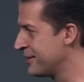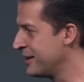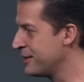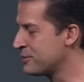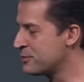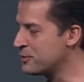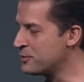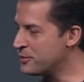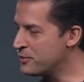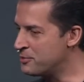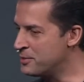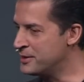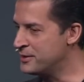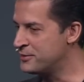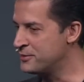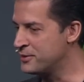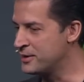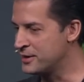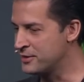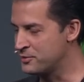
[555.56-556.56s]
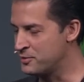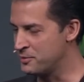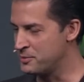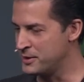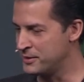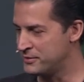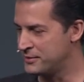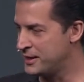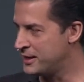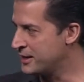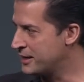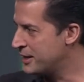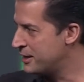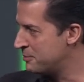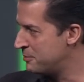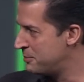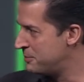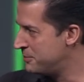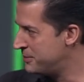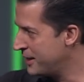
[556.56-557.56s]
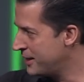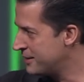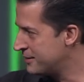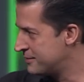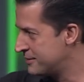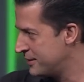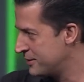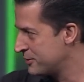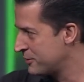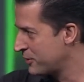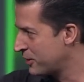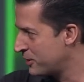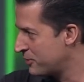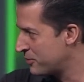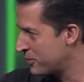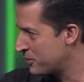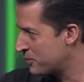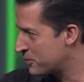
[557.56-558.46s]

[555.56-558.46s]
that's what we've been doing is we've been setting up data centers all over the